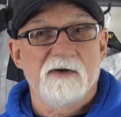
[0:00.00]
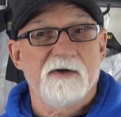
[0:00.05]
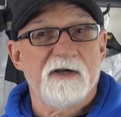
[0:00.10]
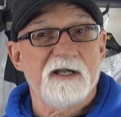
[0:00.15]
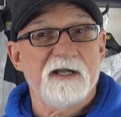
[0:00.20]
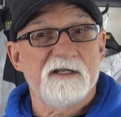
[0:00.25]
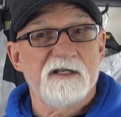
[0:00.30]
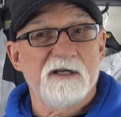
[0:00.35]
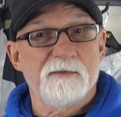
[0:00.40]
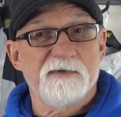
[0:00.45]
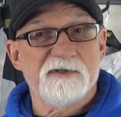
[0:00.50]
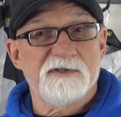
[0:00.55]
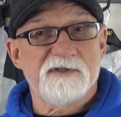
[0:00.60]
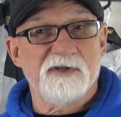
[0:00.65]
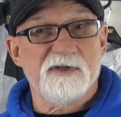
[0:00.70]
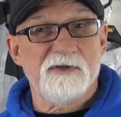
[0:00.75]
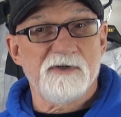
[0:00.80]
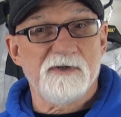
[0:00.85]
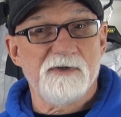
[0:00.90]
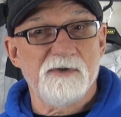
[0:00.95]
All right? Number
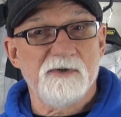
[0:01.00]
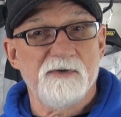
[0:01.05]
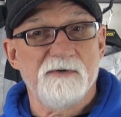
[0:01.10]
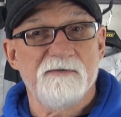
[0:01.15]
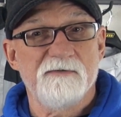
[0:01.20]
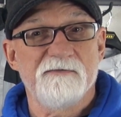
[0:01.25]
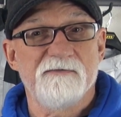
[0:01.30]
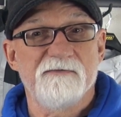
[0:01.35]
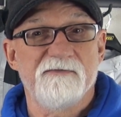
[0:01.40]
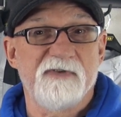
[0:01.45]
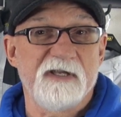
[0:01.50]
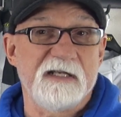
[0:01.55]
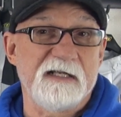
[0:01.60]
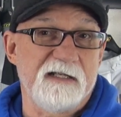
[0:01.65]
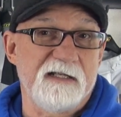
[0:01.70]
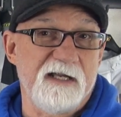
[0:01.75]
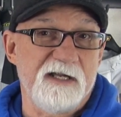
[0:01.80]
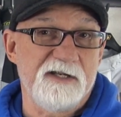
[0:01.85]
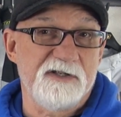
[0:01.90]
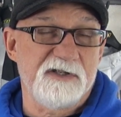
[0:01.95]
2,
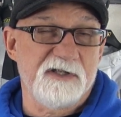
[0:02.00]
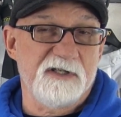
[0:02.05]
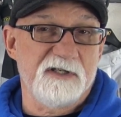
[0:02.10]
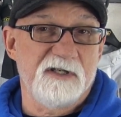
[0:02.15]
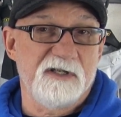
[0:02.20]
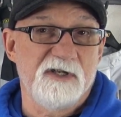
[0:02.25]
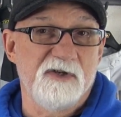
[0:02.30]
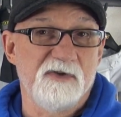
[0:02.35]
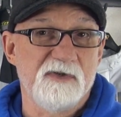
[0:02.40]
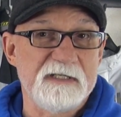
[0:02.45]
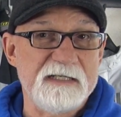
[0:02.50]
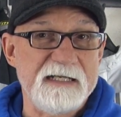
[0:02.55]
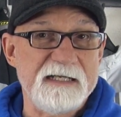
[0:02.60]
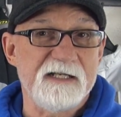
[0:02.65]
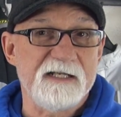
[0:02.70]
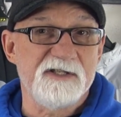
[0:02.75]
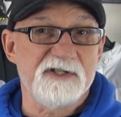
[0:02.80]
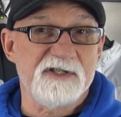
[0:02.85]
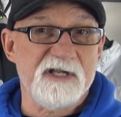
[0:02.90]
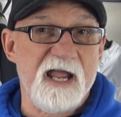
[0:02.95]
ventilation. You
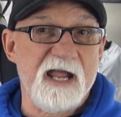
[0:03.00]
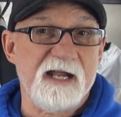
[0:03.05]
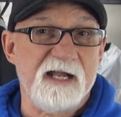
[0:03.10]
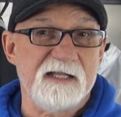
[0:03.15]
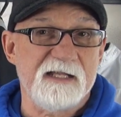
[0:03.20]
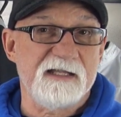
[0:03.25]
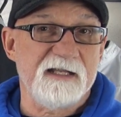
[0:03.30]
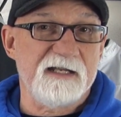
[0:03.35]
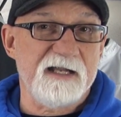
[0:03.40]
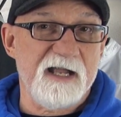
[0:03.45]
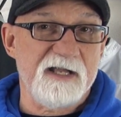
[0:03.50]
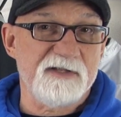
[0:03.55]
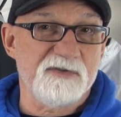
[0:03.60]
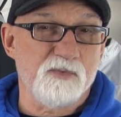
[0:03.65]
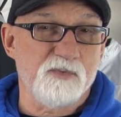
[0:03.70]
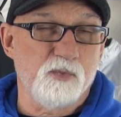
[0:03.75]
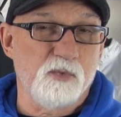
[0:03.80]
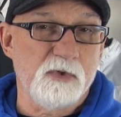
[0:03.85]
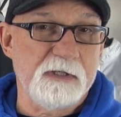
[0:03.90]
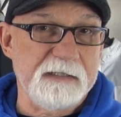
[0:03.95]
need a jacket that
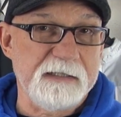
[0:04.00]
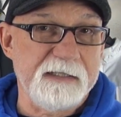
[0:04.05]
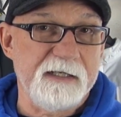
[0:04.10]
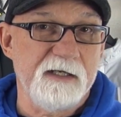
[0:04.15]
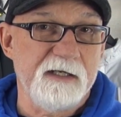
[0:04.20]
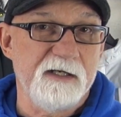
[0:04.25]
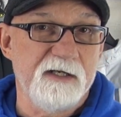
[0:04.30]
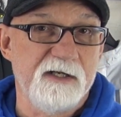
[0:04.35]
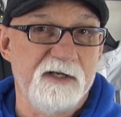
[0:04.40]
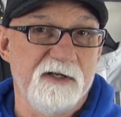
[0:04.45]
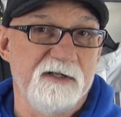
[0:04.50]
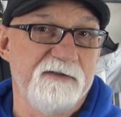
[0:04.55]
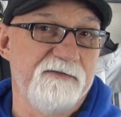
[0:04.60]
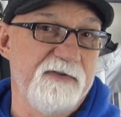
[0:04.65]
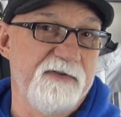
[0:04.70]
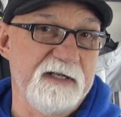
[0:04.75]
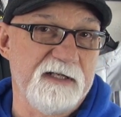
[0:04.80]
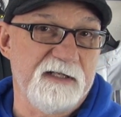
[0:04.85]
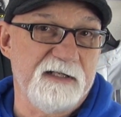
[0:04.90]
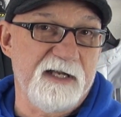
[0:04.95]
has really good
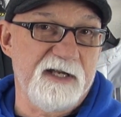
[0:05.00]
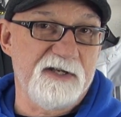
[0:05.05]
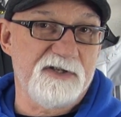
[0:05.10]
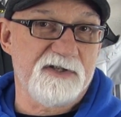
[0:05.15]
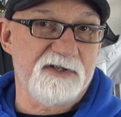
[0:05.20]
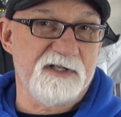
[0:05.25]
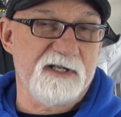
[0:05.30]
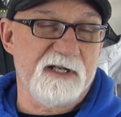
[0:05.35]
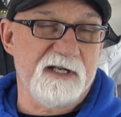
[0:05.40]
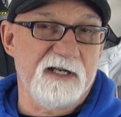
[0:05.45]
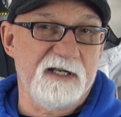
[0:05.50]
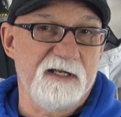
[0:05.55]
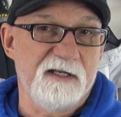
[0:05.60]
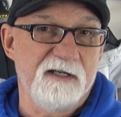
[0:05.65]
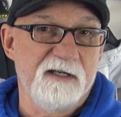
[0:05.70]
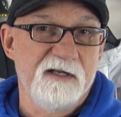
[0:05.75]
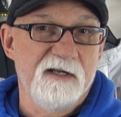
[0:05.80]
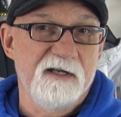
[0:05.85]
ventilation in it,